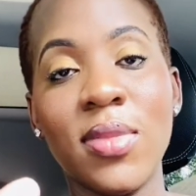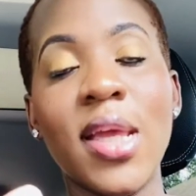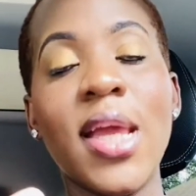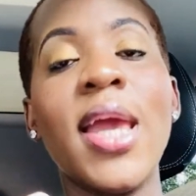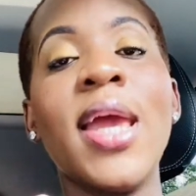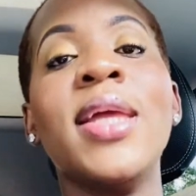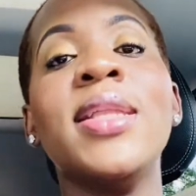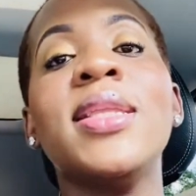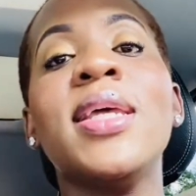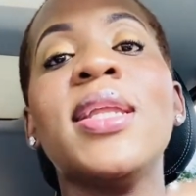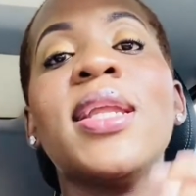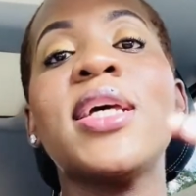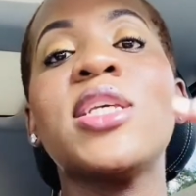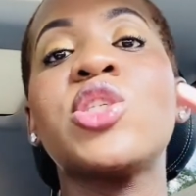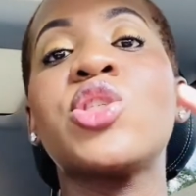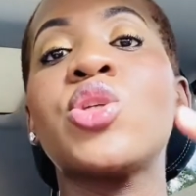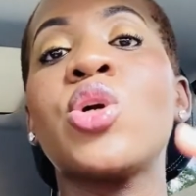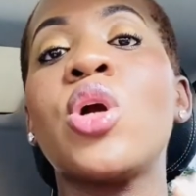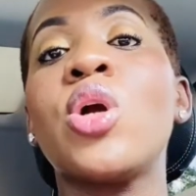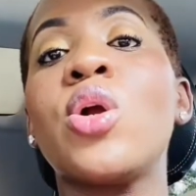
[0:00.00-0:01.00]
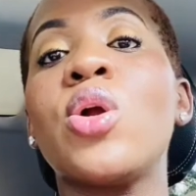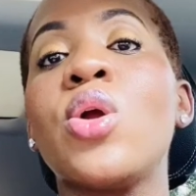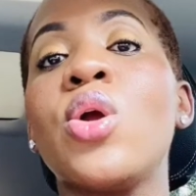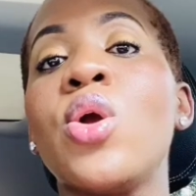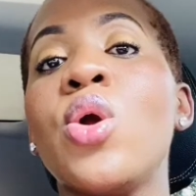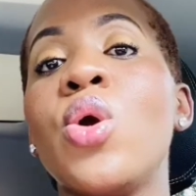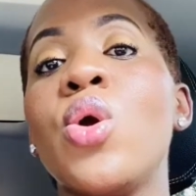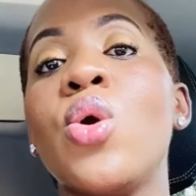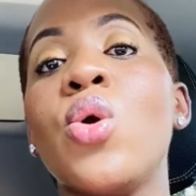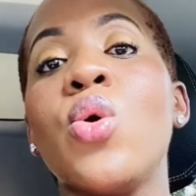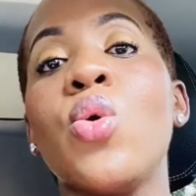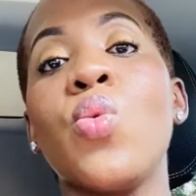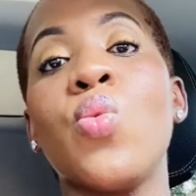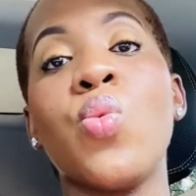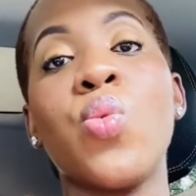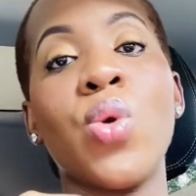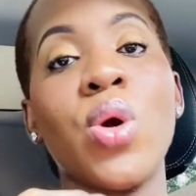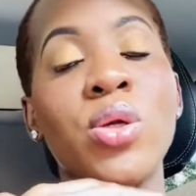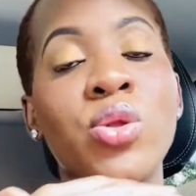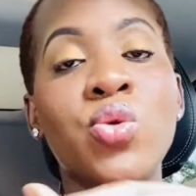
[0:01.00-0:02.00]
and then I start
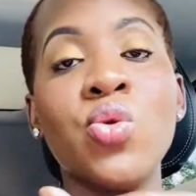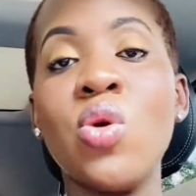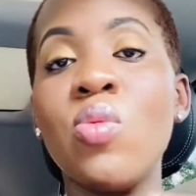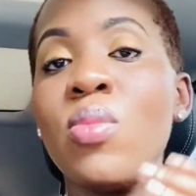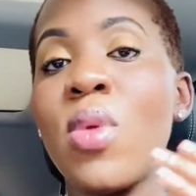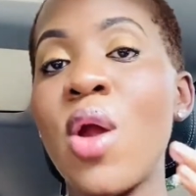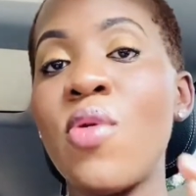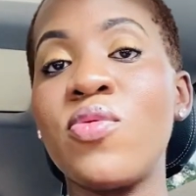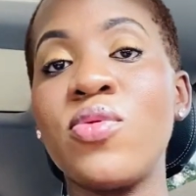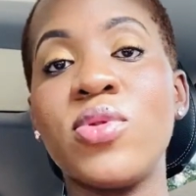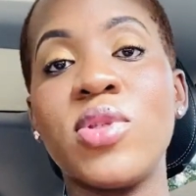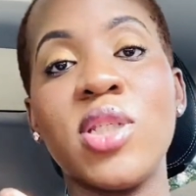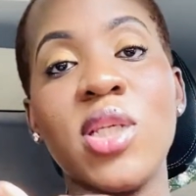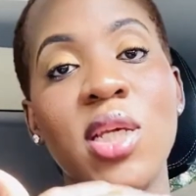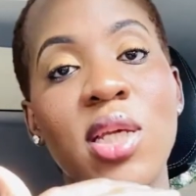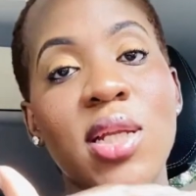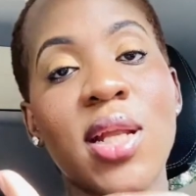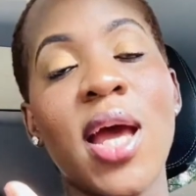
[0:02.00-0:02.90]
doing my routine.